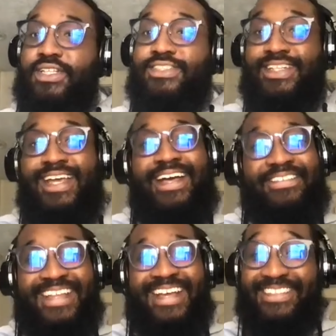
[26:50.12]
So yeah,
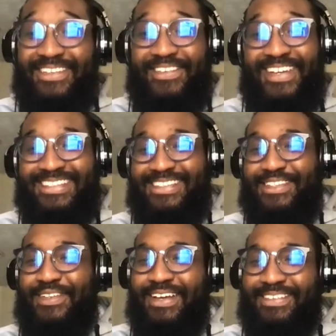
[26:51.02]
that's a good question
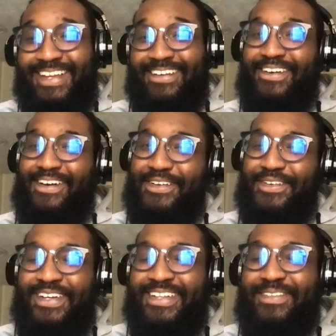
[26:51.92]
too. That was like a longer
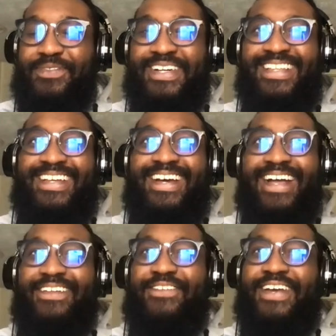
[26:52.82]
one, but I
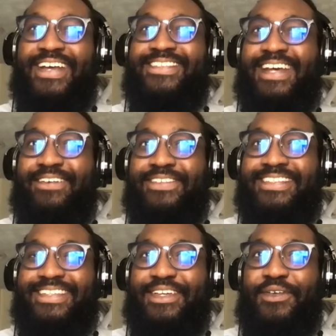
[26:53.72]
don't know if I answered
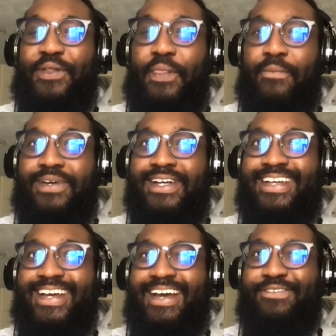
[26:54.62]
everything,
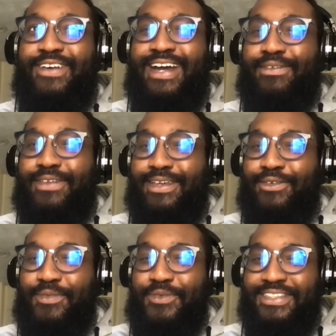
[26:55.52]
but I thought I'd give a
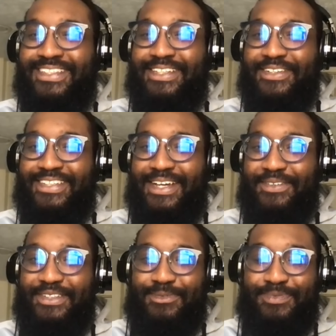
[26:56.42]
bit more detail on that
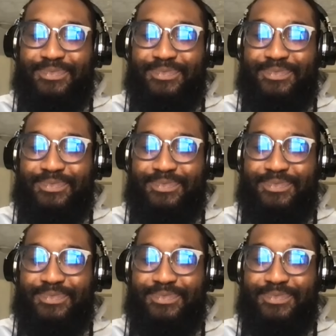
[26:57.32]
one.